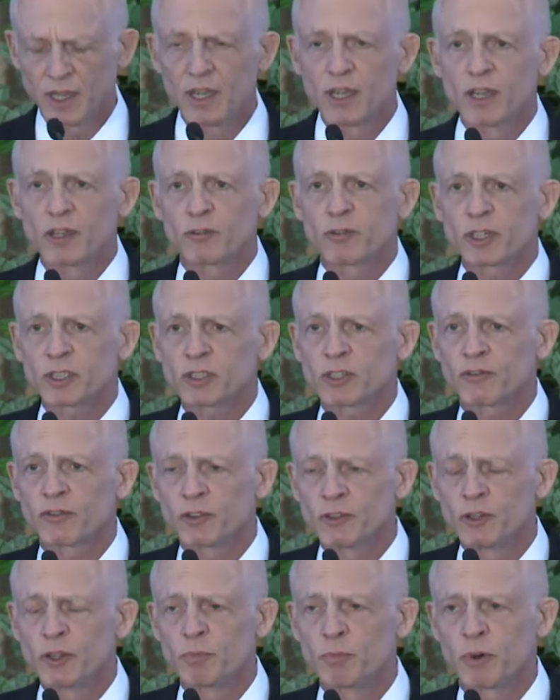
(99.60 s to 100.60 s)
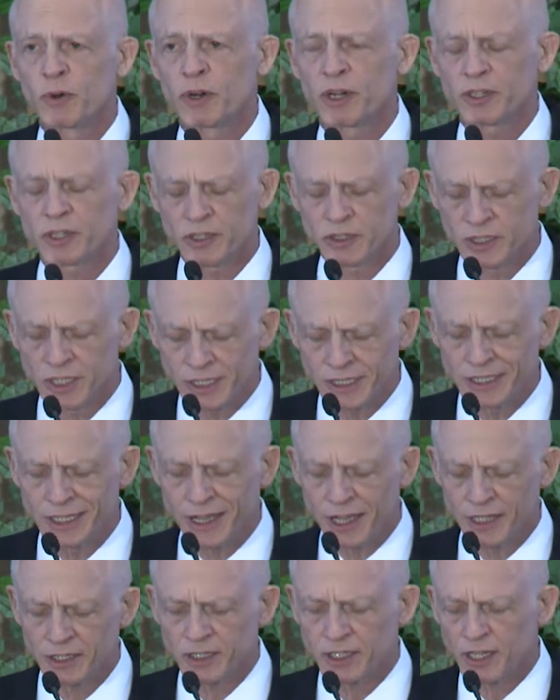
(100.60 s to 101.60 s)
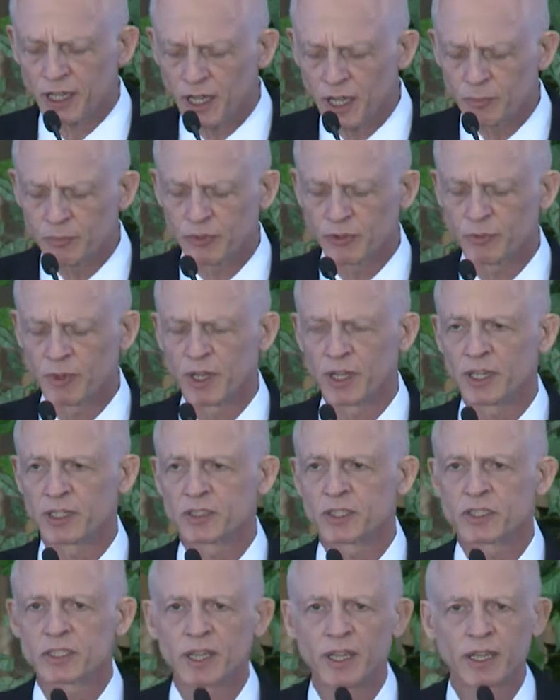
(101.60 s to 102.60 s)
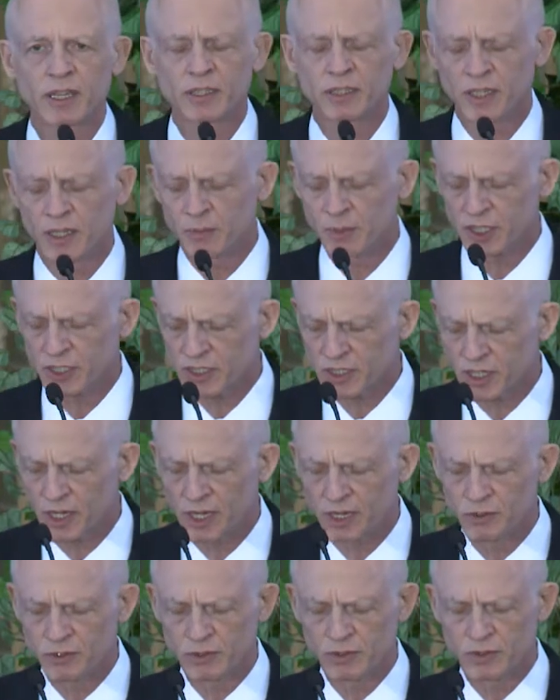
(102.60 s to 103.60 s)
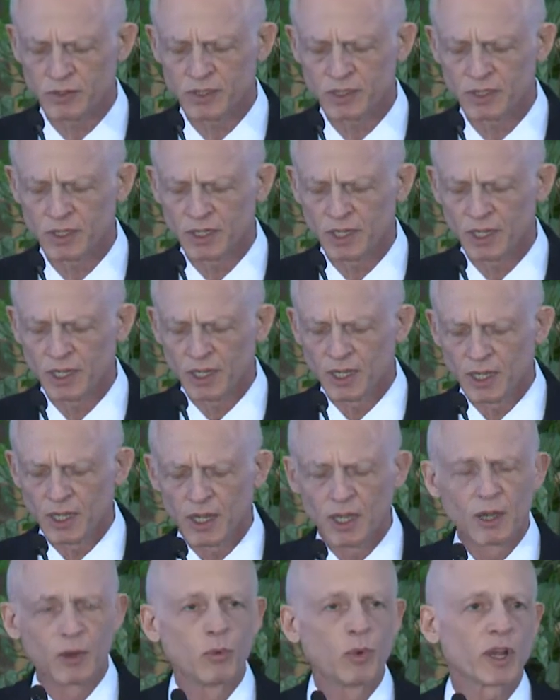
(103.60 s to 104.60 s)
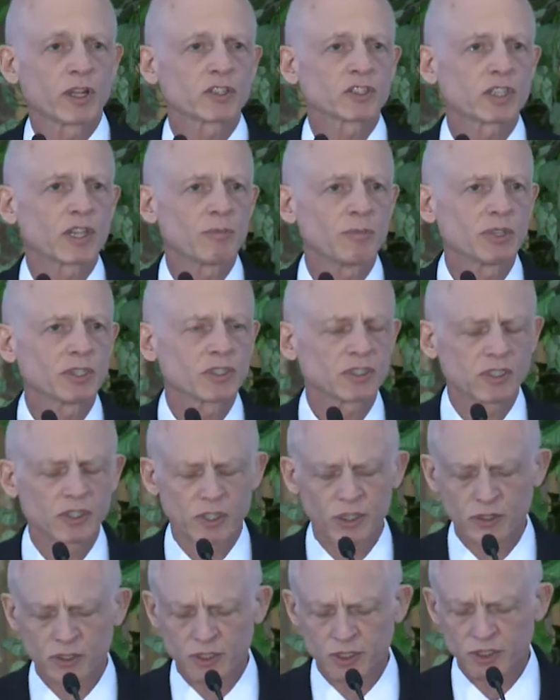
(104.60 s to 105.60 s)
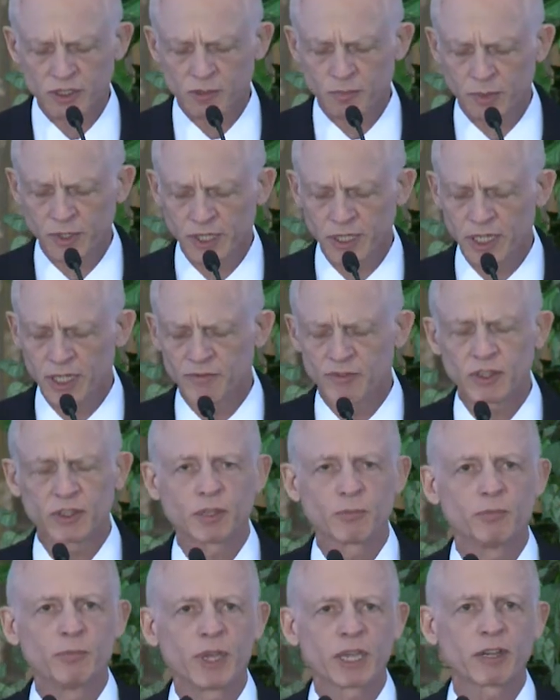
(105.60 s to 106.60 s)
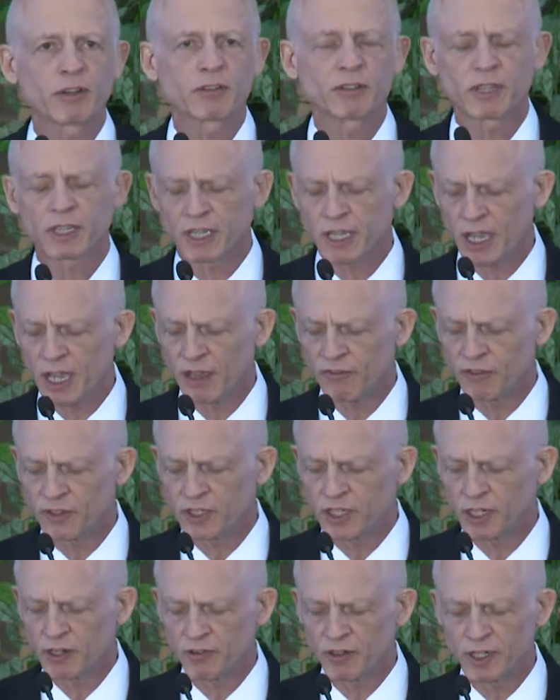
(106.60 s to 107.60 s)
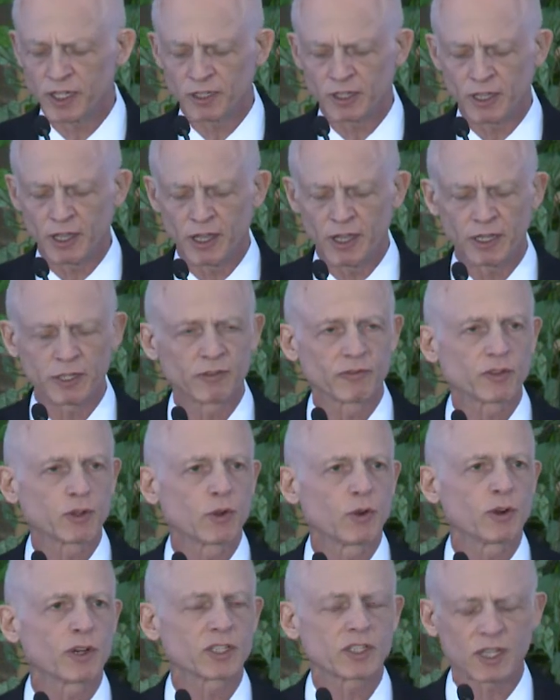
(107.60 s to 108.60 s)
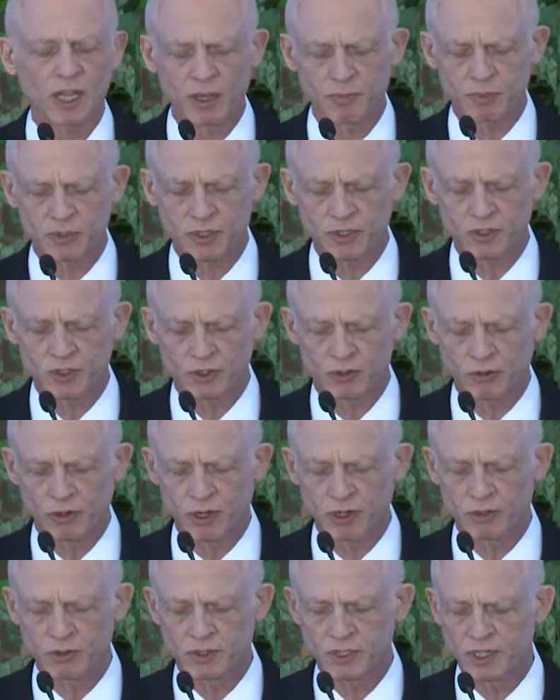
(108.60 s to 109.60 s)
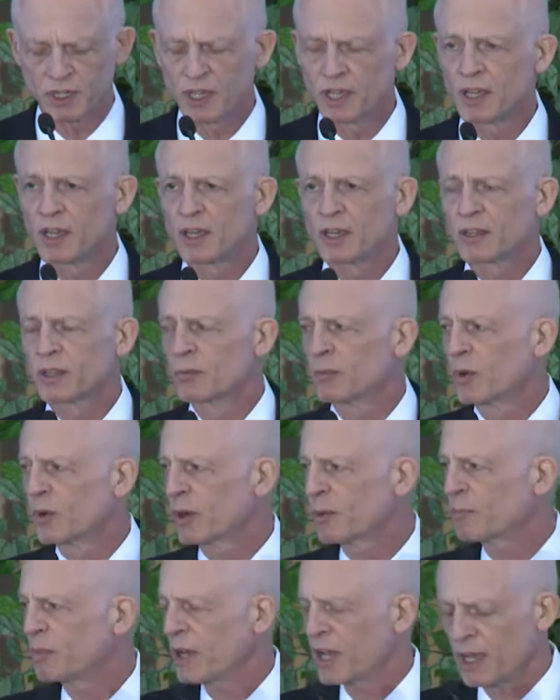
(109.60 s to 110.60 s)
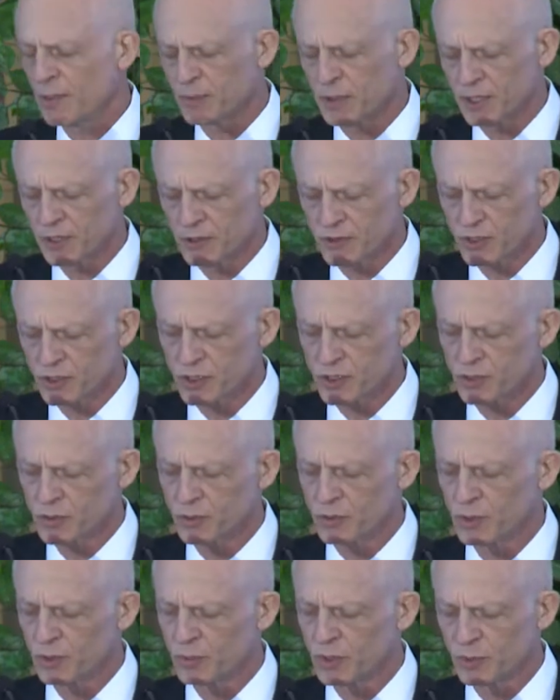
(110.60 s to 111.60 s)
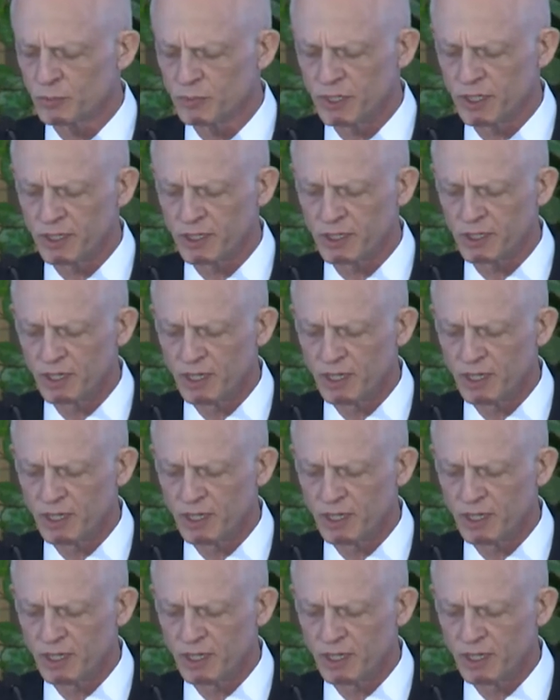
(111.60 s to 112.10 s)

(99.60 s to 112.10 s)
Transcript: Christopher Newport did not compromise its academic standards. While some institutions believe that the bigger the cafeteria line of course options grows, the more popular the school will be,